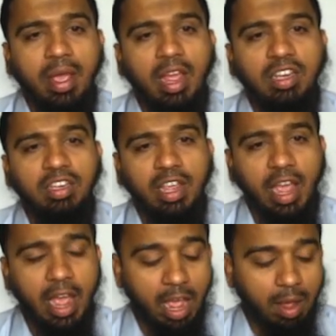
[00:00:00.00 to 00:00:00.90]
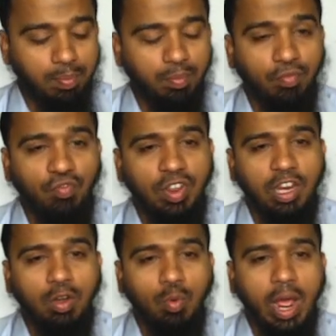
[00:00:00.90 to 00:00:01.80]
ng app we
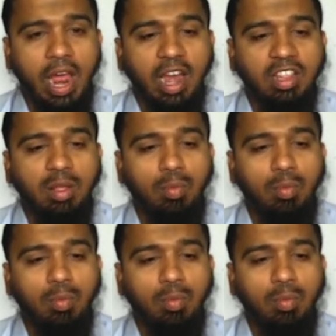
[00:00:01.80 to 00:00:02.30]
need to add in the